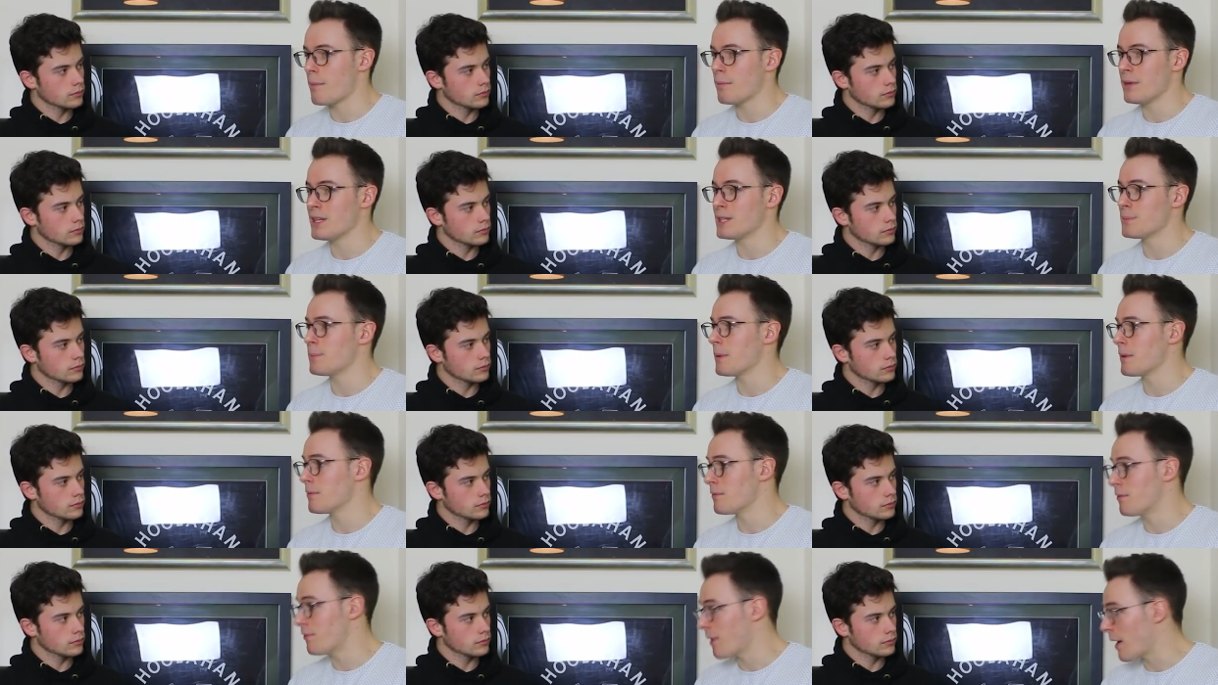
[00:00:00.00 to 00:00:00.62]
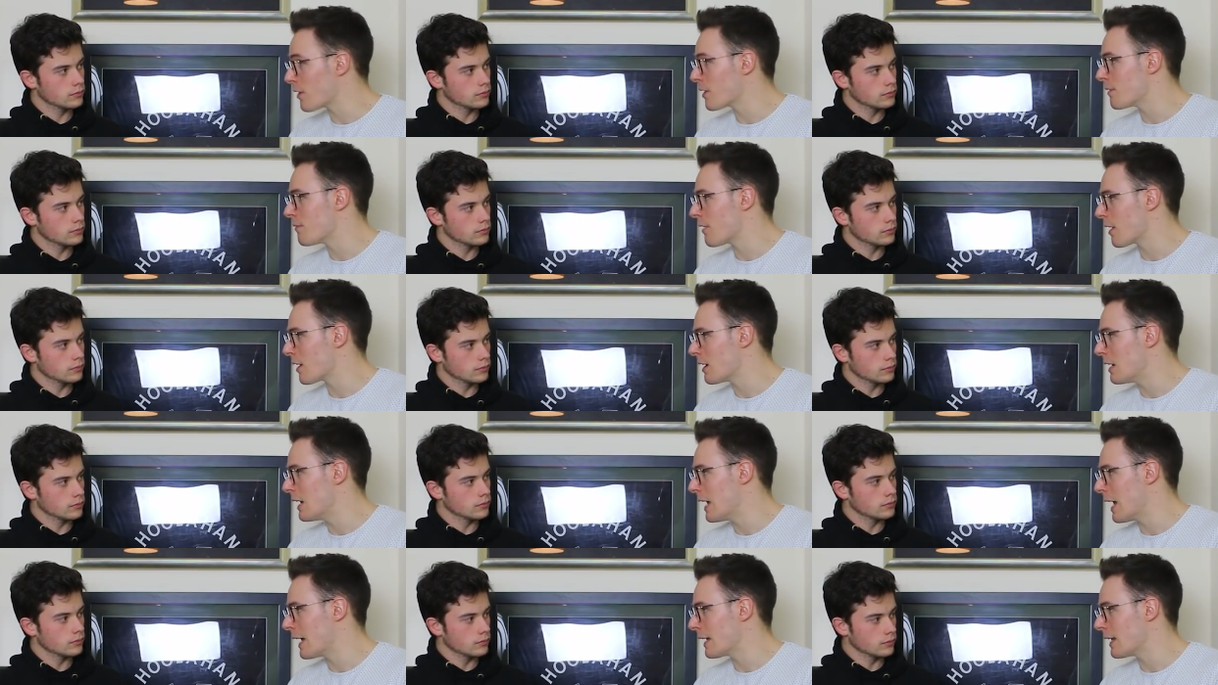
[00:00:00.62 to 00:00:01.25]
Speaker 1: He's been very,
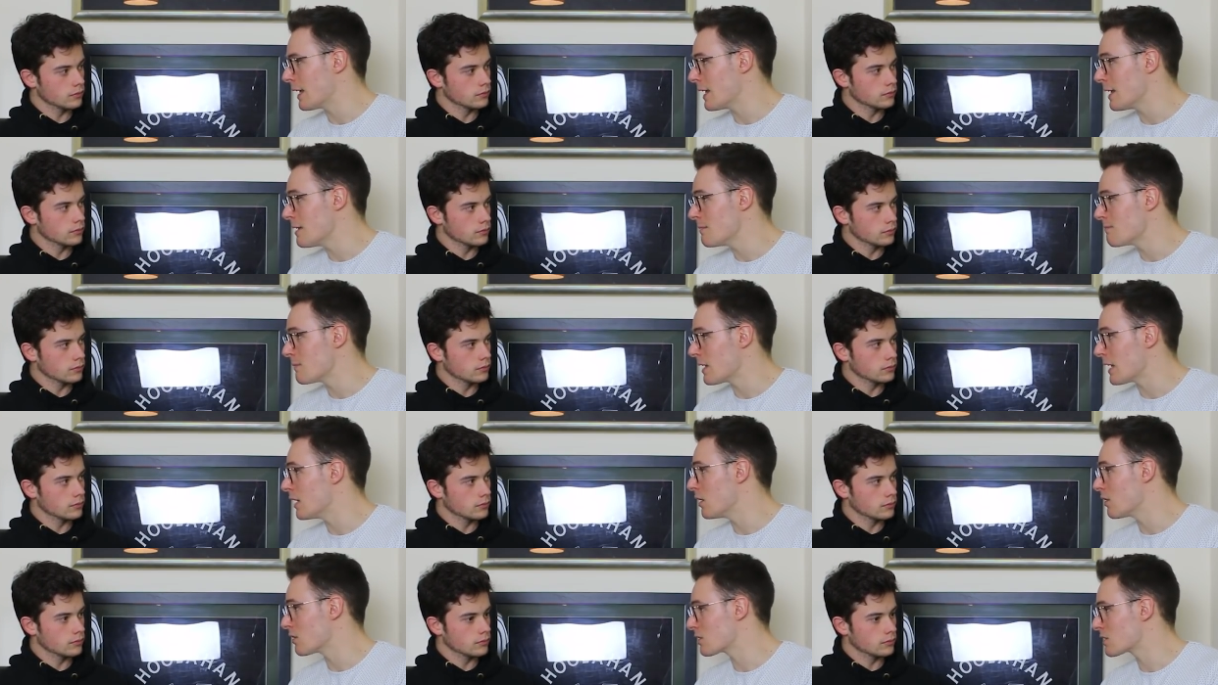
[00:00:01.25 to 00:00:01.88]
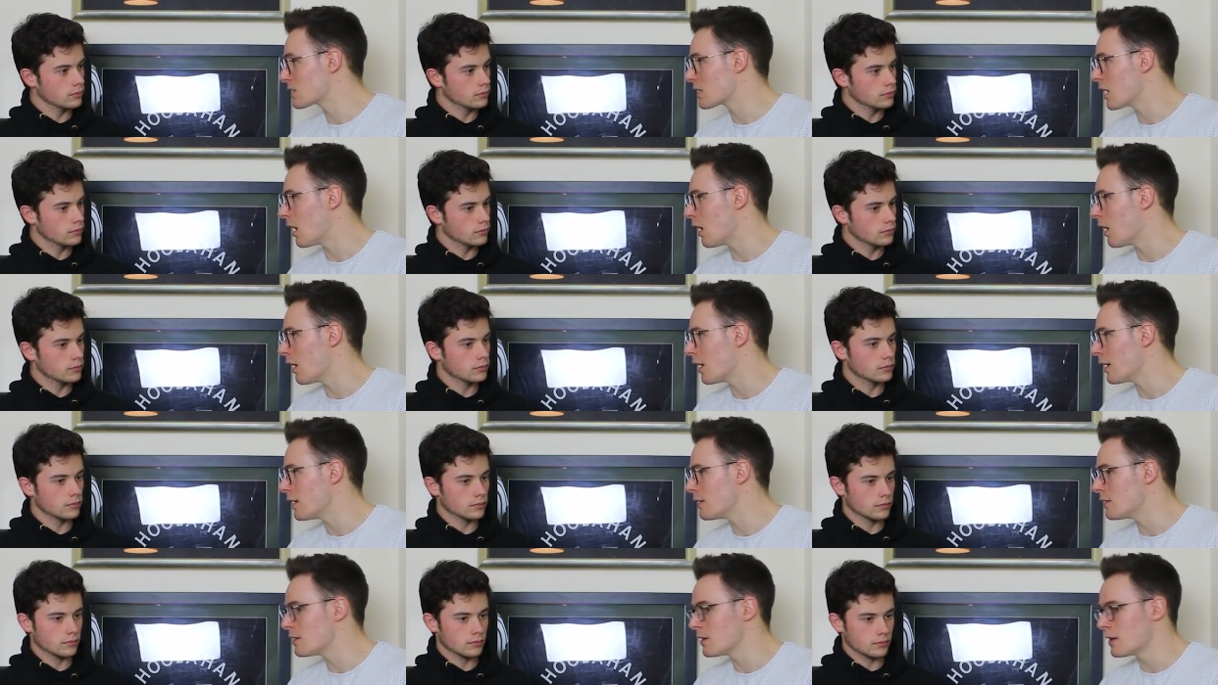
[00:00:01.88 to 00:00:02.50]
very leggy. He looks
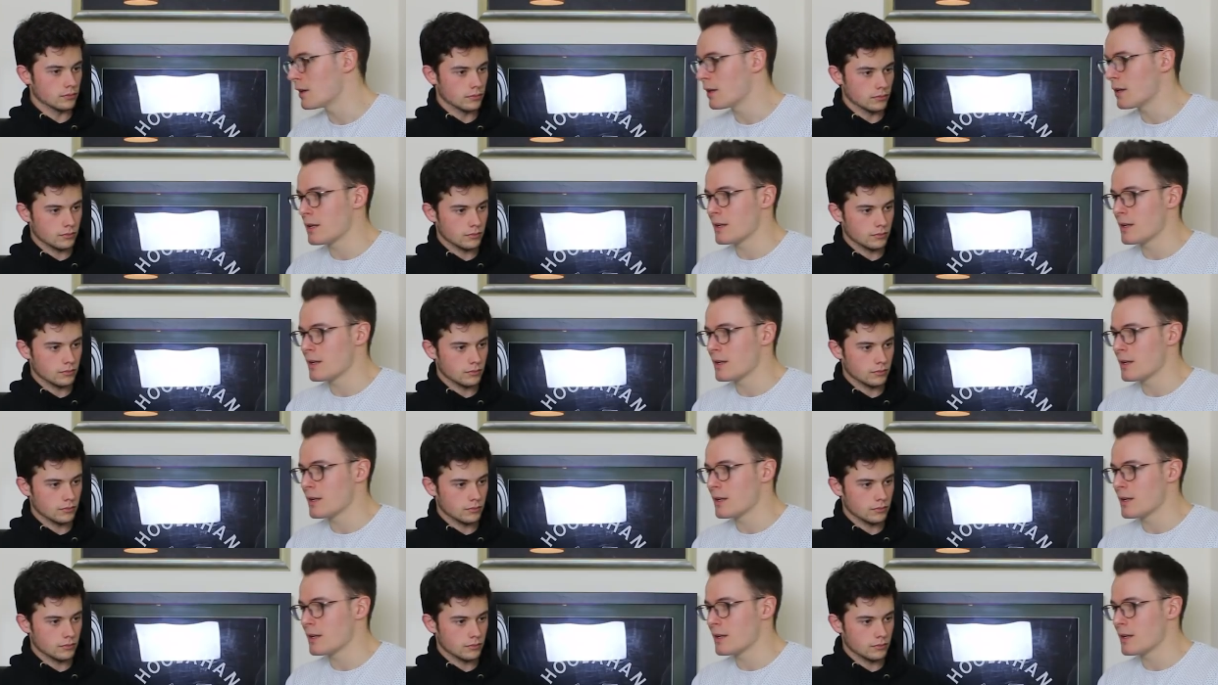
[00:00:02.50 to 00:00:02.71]
tired.